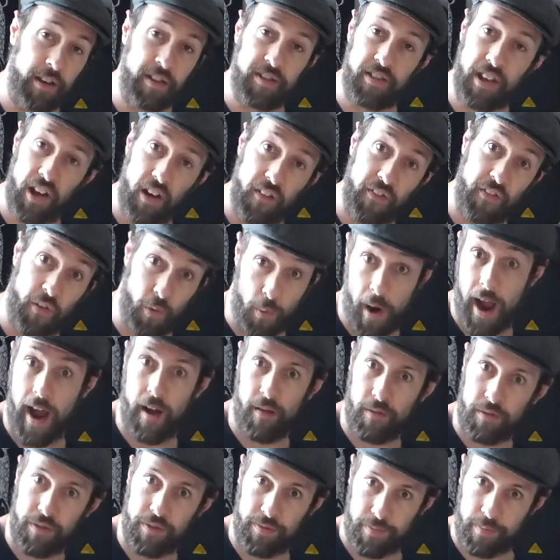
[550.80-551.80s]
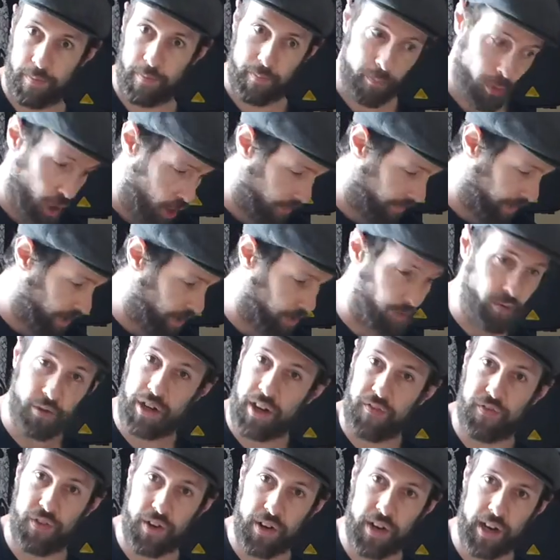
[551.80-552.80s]
yourself around, moving through
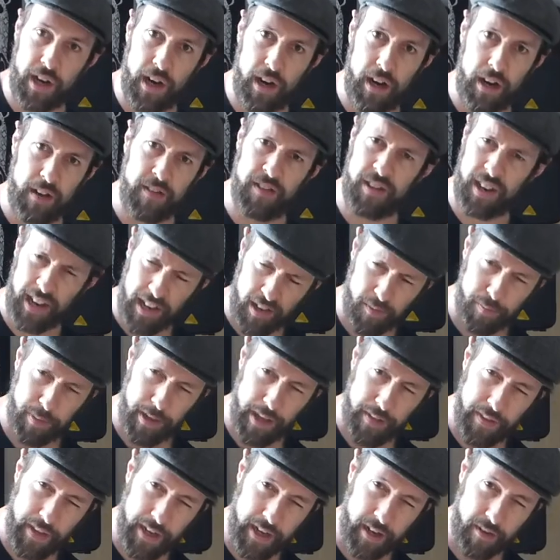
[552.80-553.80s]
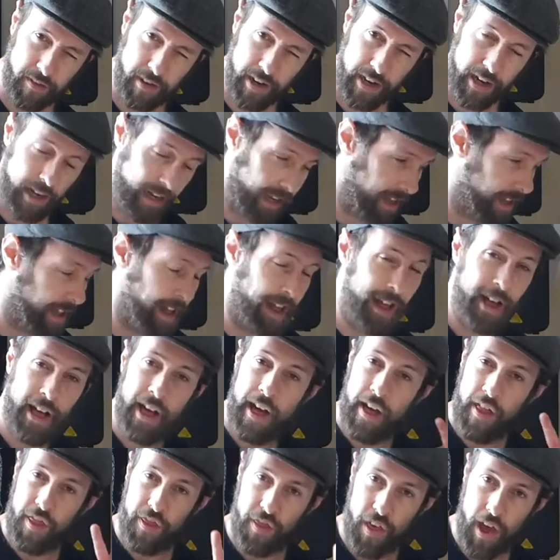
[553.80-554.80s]
different chords. Did I explain that correctly?
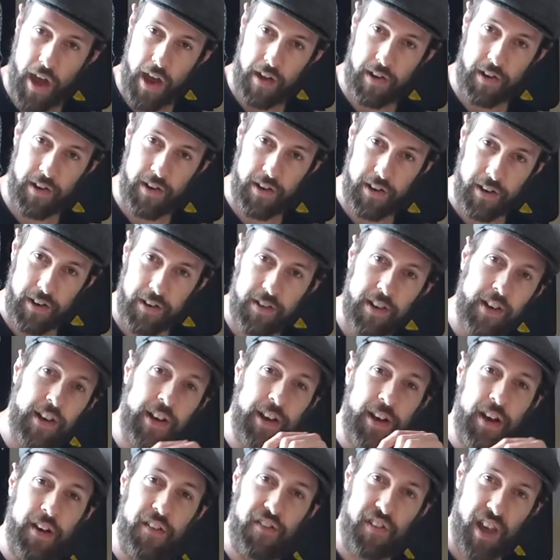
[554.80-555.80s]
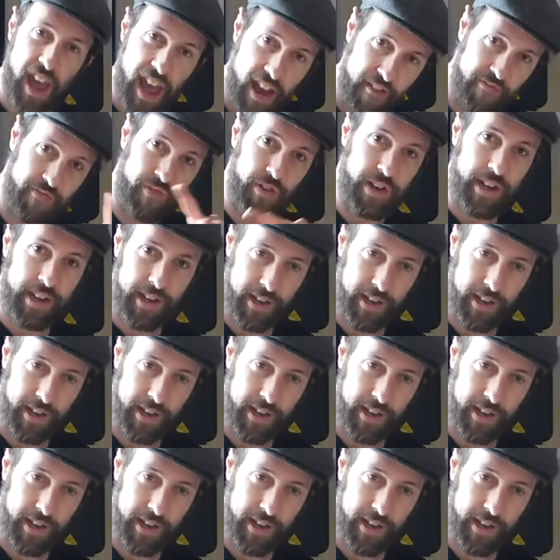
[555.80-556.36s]
Third note of every